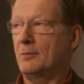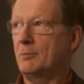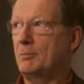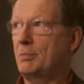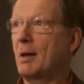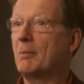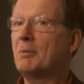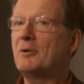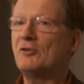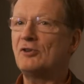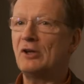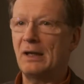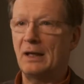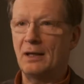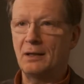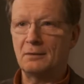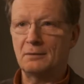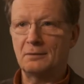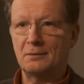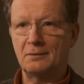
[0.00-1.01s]
publishing
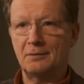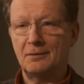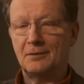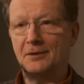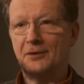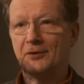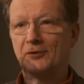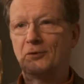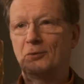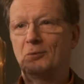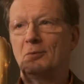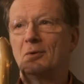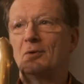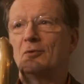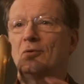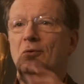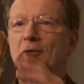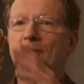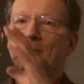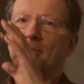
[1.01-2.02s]
it as
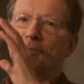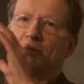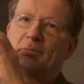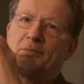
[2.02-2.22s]
a